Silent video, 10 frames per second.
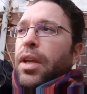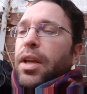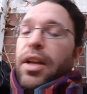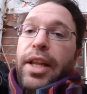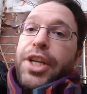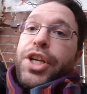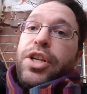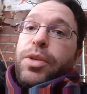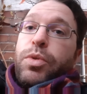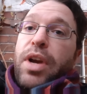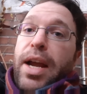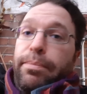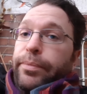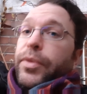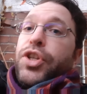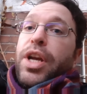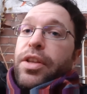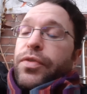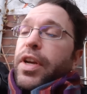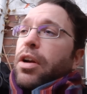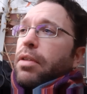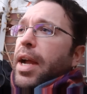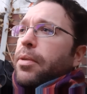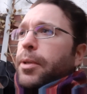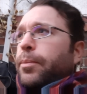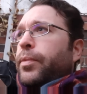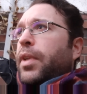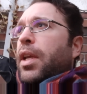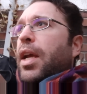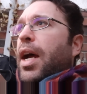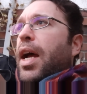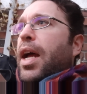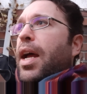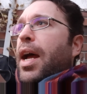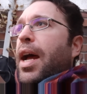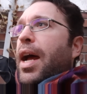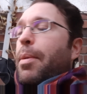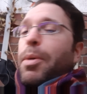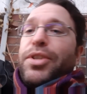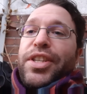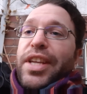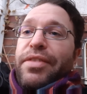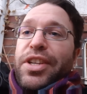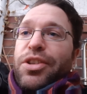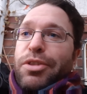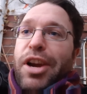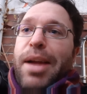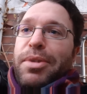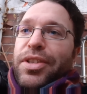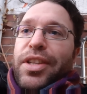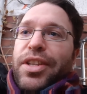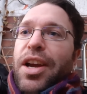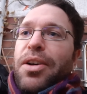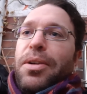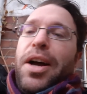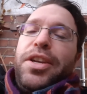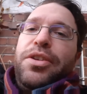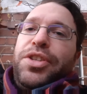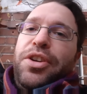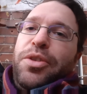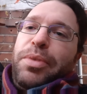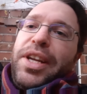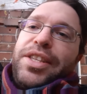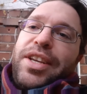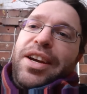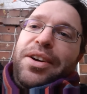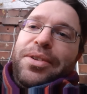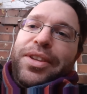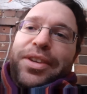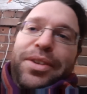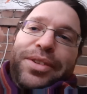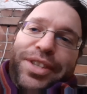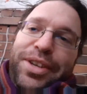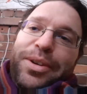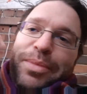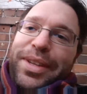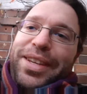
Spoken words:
Like, share, subscribe, share this video around. I'm almost at 70 subscribers. Let's go on YouTube. Let's go YouTube.